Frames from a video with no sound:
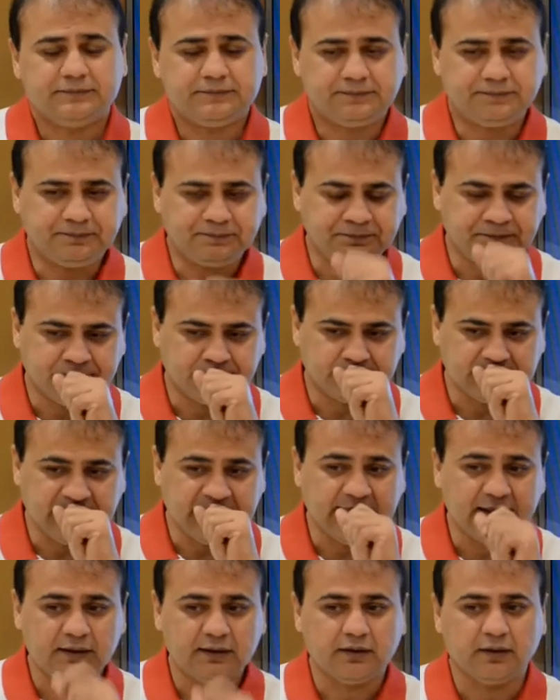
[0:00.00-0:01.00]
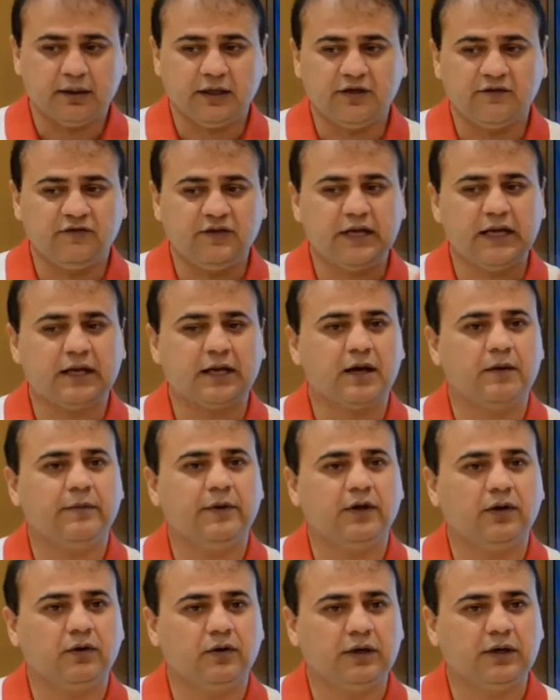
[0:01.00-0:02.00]
Then if they are
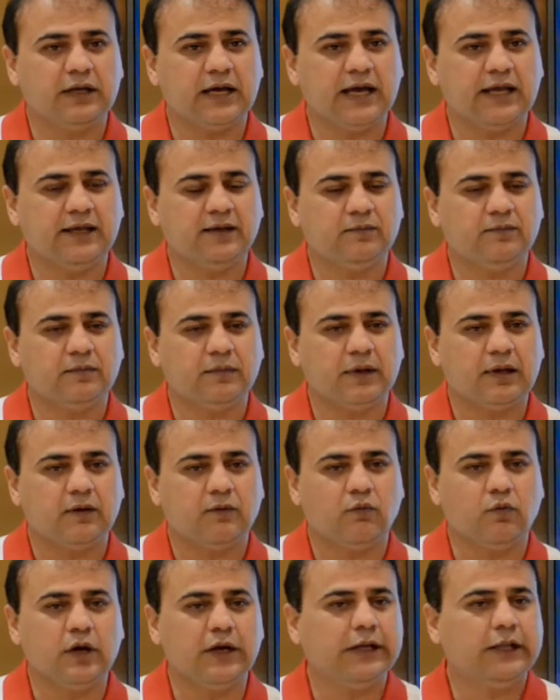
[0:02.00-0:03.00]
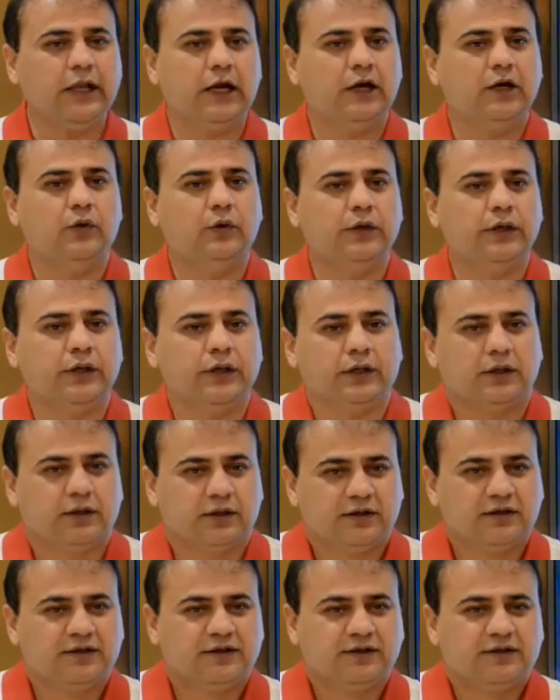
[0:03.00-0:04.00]
coming on time, what they are doing?
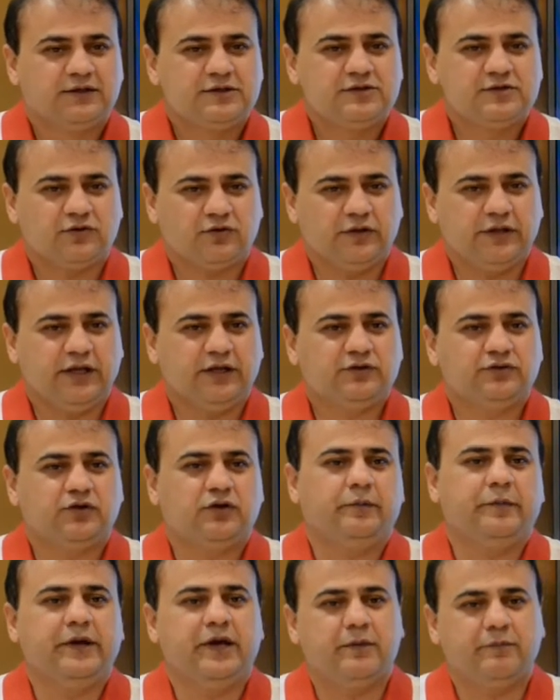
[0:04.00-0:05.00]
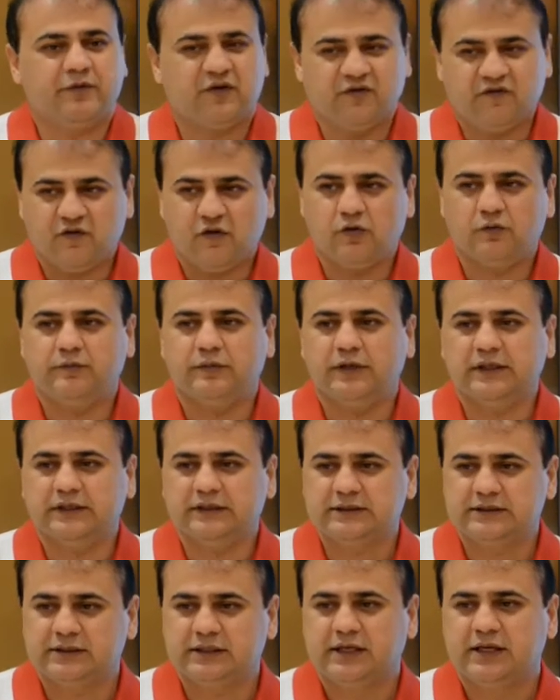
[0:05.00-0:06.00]
So there should be a
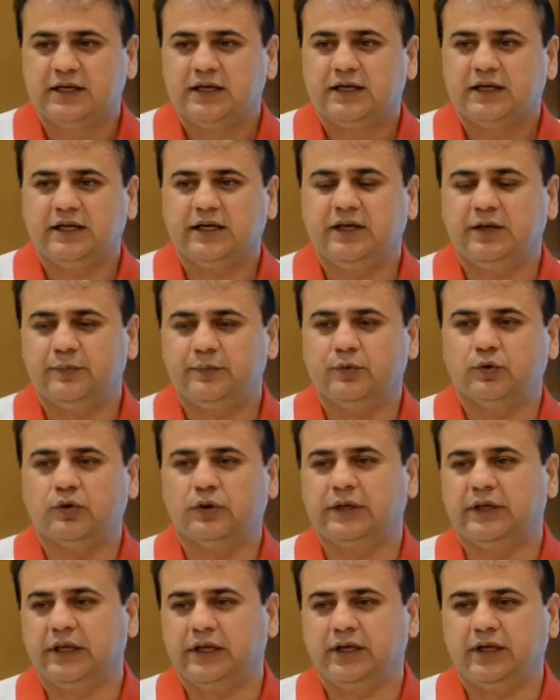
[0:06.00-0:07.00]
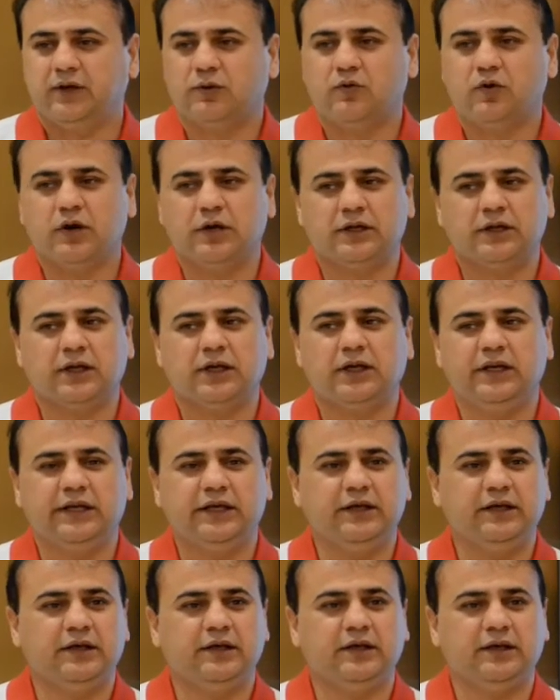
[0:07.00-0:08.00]
performance reporting
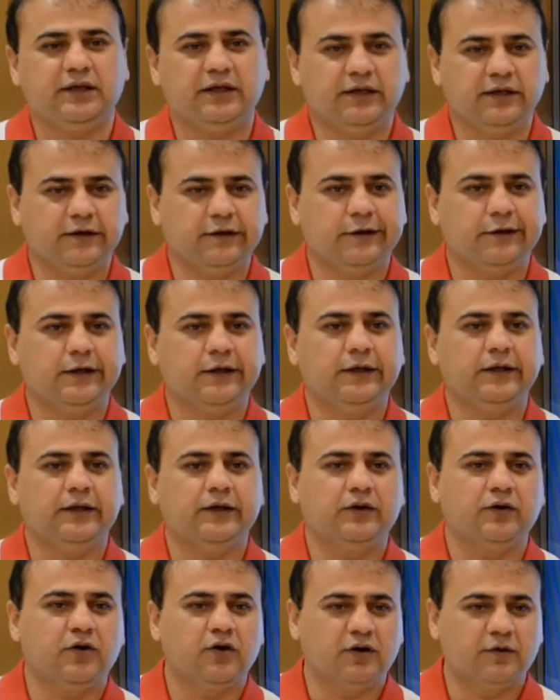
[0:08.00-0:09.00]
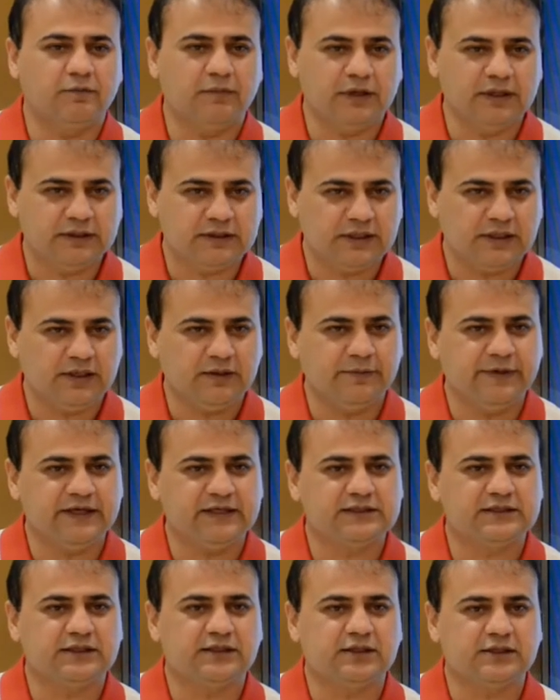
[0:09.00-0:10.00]
quarterly, yearly, or monthly
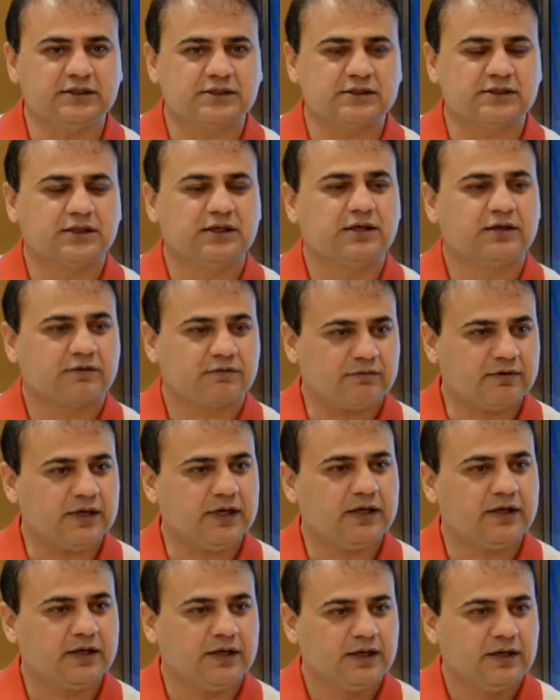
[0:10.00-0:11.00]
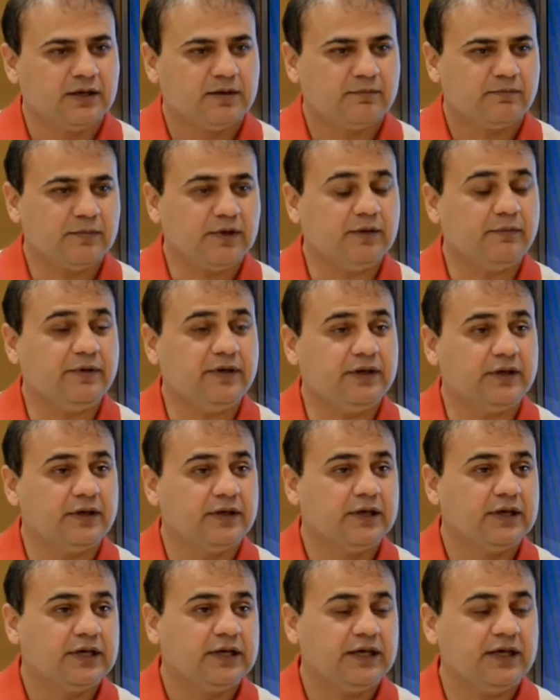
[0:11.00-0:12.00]
basis. Right?
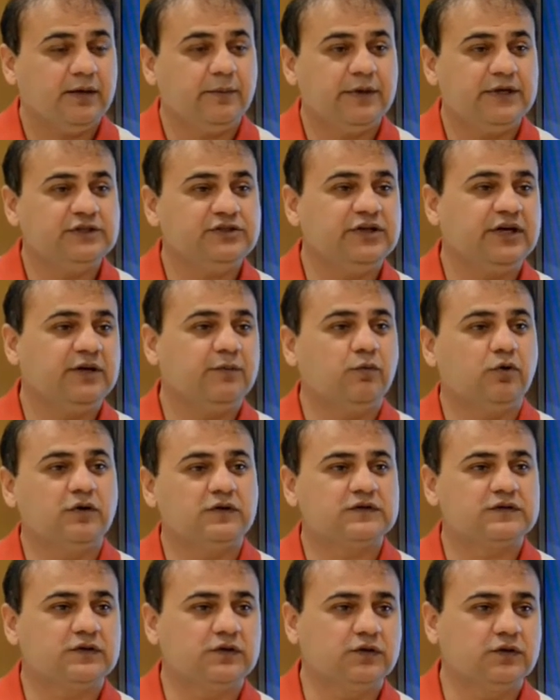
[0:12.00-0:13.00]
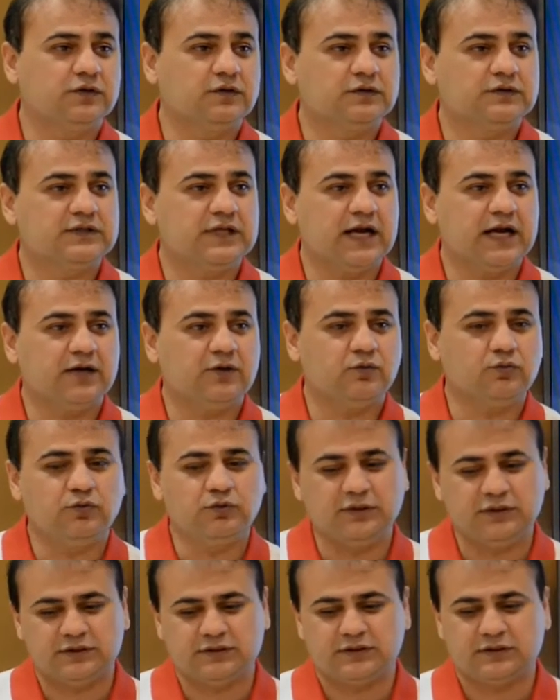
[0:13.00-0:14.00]
Maybe immediate boss knows that
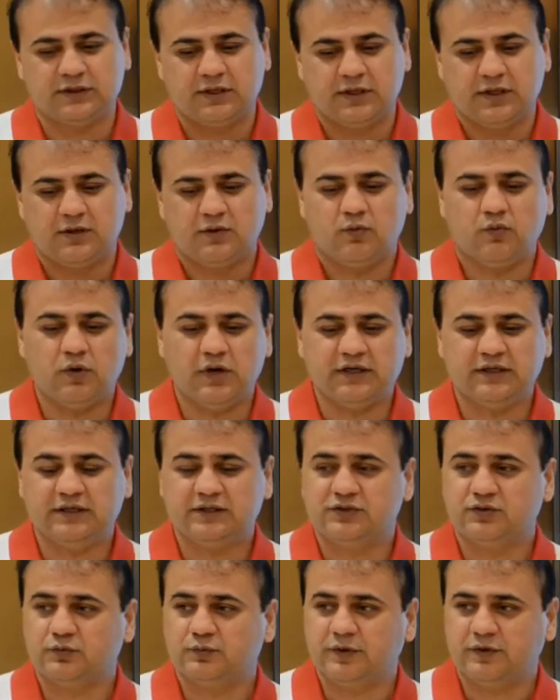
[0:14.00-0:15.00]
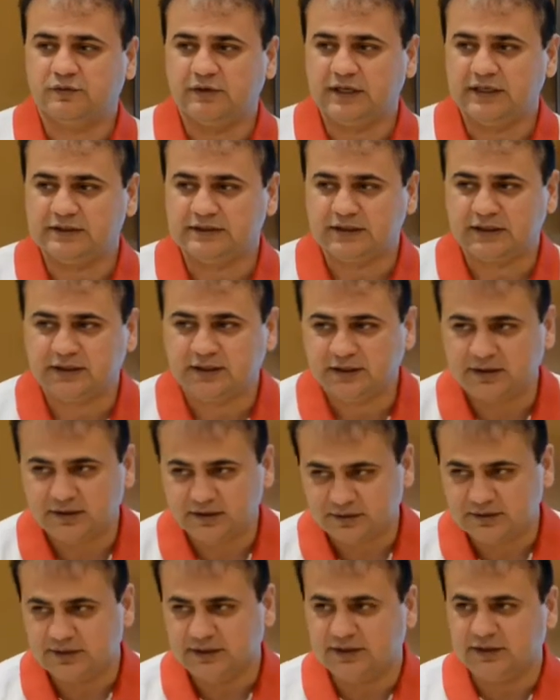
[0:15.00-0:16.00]
who is, what the
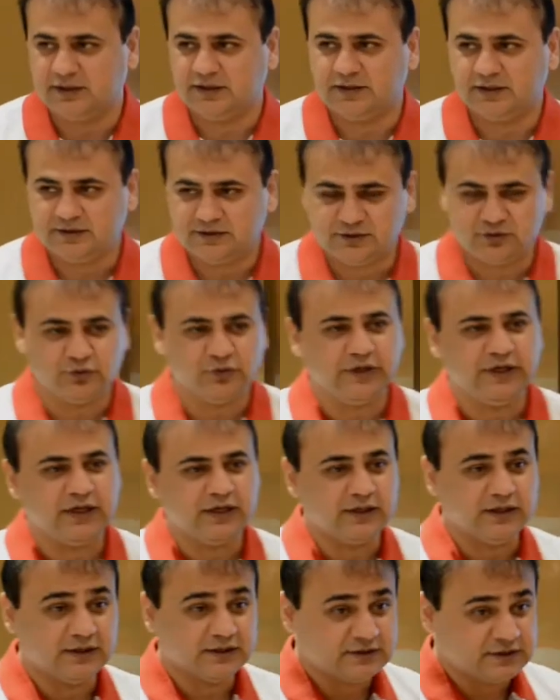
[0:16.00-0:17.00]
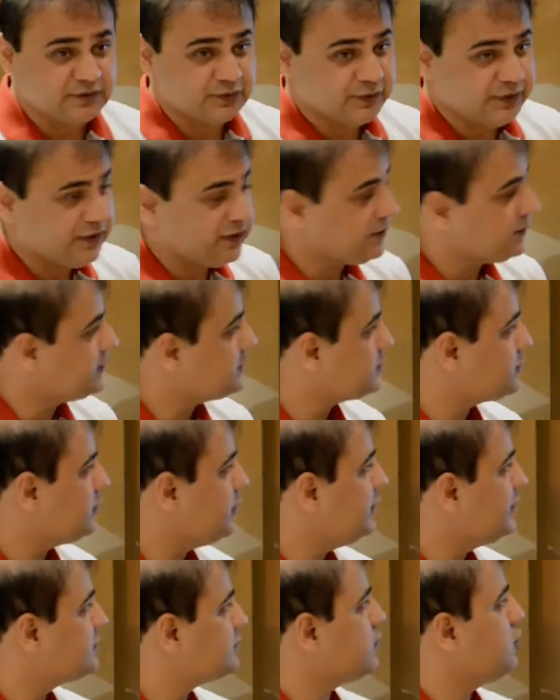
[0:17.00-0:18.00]
supervisor, the junior is doing.
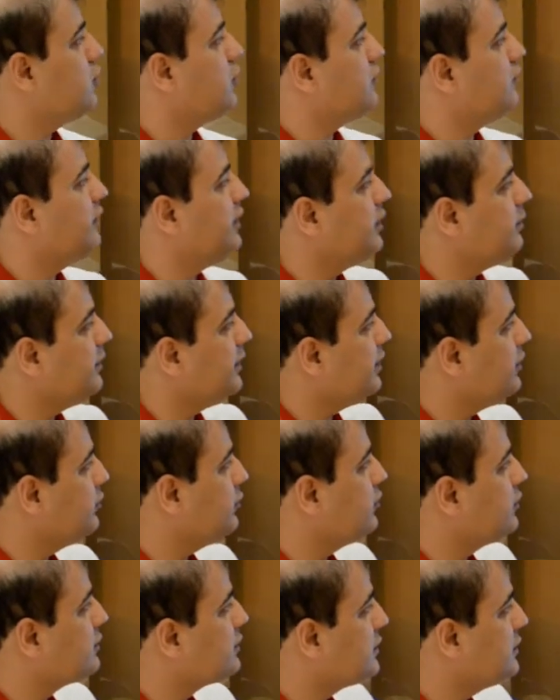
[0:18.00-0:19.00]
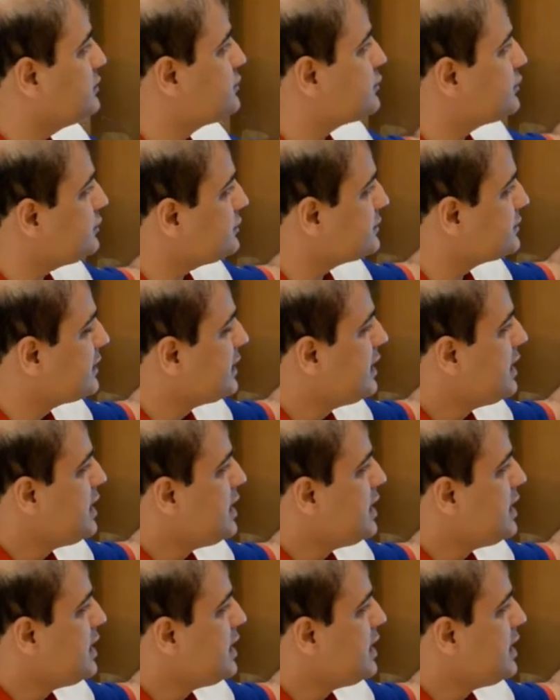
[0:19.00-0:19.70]
So this all will be your controls.